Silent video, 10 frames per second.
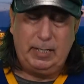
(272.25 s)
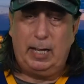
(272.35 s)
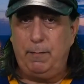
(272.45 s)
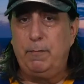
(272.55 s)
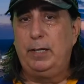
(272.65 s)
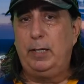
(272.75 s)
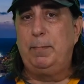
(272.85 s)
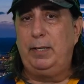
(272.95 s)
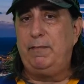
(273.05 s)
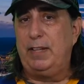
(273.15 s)
I really
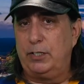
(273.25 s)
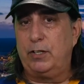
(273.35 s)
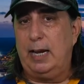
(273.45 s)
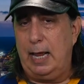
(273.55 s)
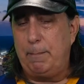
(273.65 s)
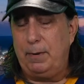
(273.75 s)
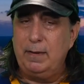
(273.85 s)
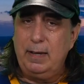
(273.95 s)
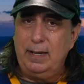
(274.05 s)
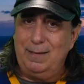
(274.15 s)
believe that's going to happen.
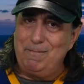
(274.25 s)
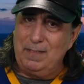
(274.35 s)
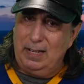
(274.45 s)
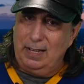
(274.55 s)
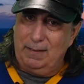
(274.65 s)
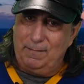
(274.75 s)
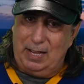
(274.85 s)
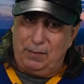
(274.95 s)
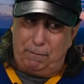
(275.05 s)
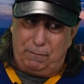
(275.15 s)

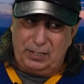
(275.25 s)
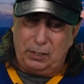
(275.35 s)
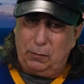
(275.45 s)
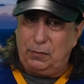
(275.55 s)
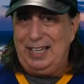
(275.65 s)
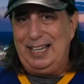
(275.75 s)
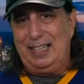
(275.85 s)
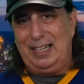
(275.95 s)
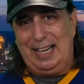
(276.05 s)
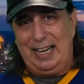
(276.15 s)
Now, the physical thing
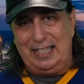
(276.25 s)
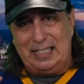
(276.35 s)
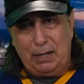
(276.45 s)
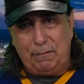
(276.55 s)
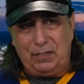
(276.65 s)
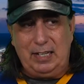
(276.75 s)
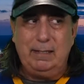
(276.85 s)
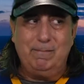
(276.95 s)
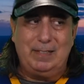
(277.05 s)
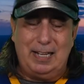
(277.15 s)
and the getting tough
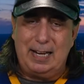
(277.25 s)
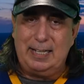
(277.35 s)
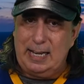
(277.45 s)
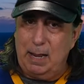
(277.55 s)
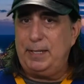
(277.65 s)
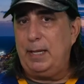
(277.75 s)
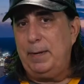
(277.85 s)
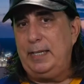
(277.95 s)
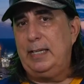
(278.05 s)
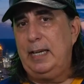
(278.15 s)
thing, God damn it, that
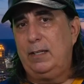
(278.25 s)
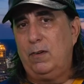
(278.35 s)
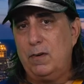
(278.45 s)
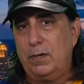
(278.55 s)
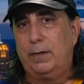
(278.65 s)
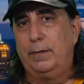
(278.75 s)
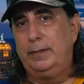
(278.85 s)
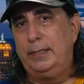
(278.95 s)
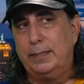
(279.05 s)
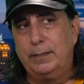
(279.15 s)
might take longer.
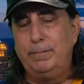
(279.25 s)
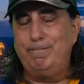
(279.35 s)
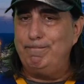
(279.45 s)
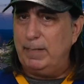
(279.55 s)
You know?